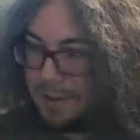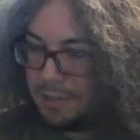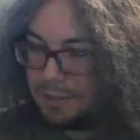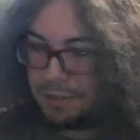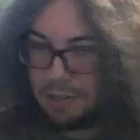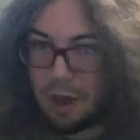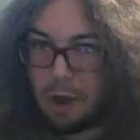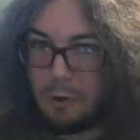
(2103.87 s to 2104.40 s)

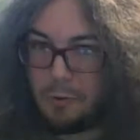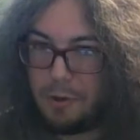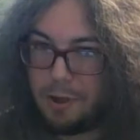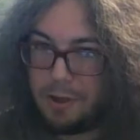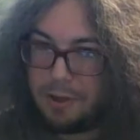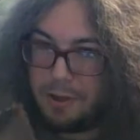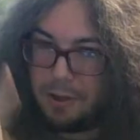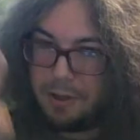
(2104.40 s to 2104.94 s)
So,
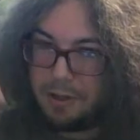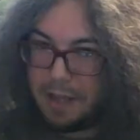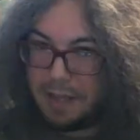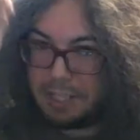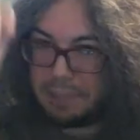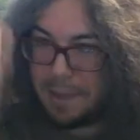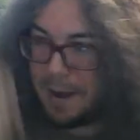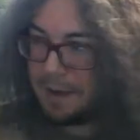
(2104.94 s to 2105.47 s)

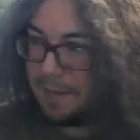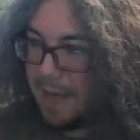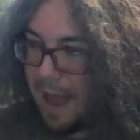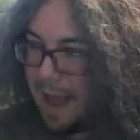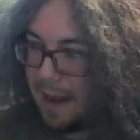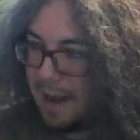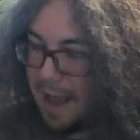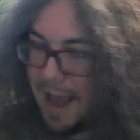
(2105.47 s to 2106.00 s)
expect
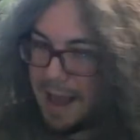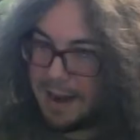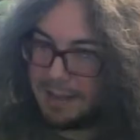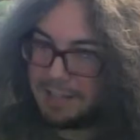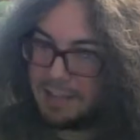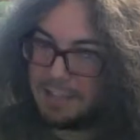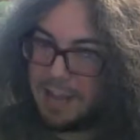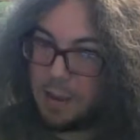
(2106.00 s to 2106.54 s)
that. And
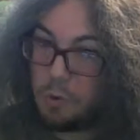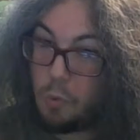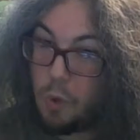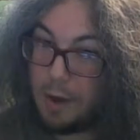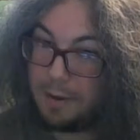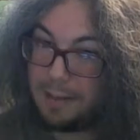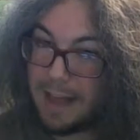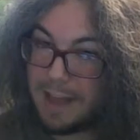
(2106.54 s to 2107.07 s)
as I take
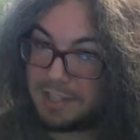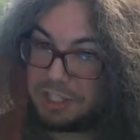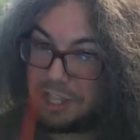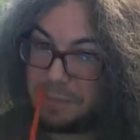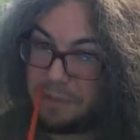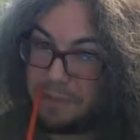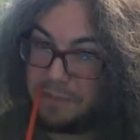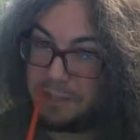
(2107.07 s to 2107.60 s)
one last
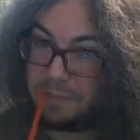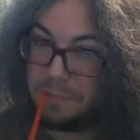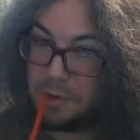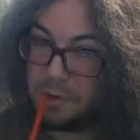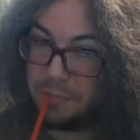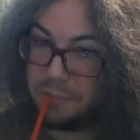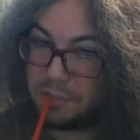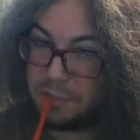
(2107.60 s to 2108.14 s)
sip of this
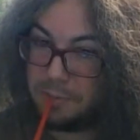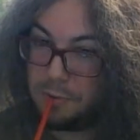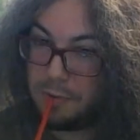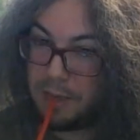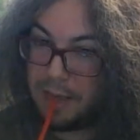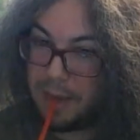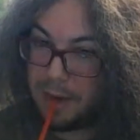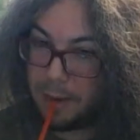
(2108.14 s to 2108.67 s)
beautiful
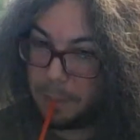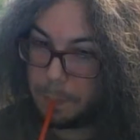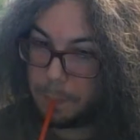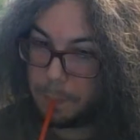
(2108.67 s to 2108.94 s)
smoothie here,